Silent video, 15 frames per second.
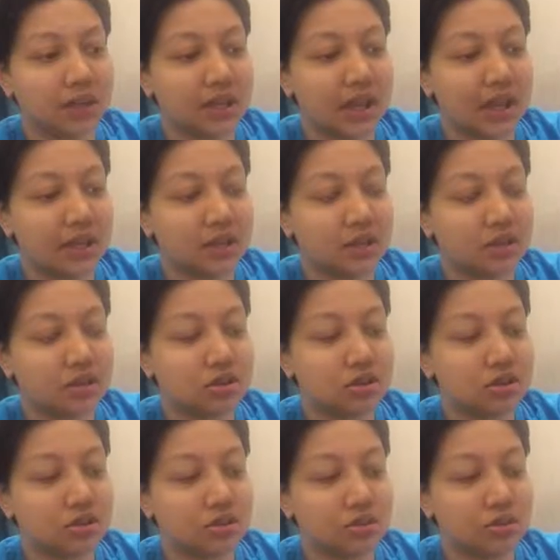get
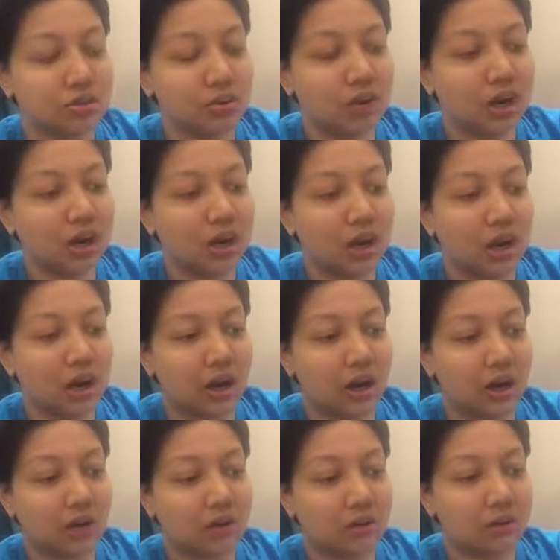to
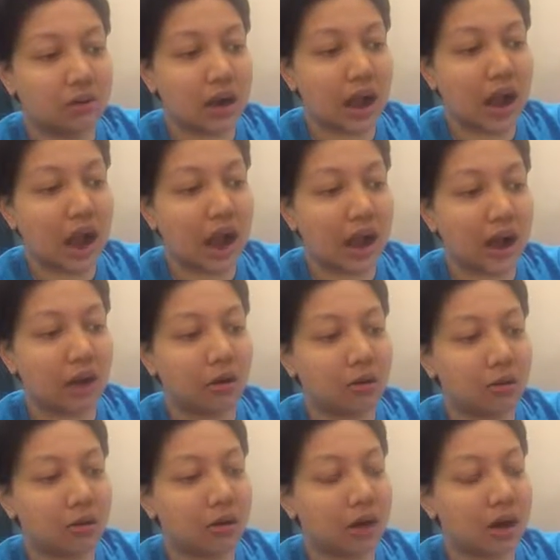
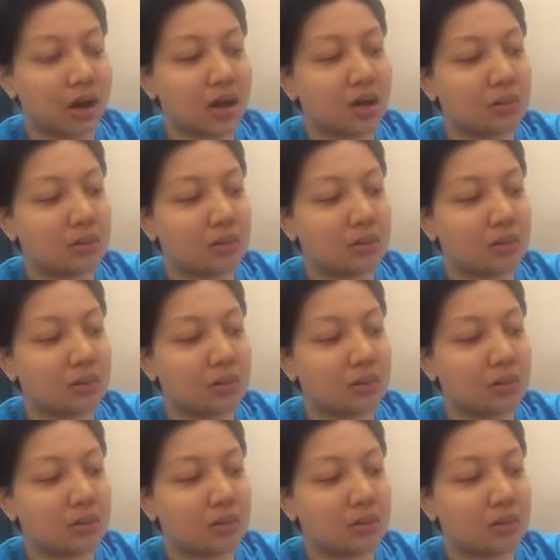how